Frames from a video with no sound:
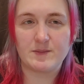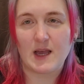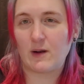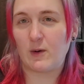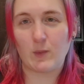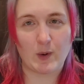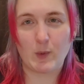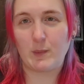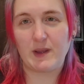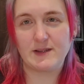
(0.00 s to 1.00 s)
I don't know where
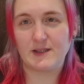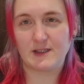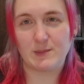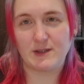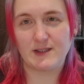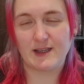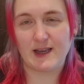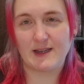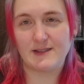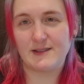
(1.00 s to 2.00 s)
we'll be at six months, I guess.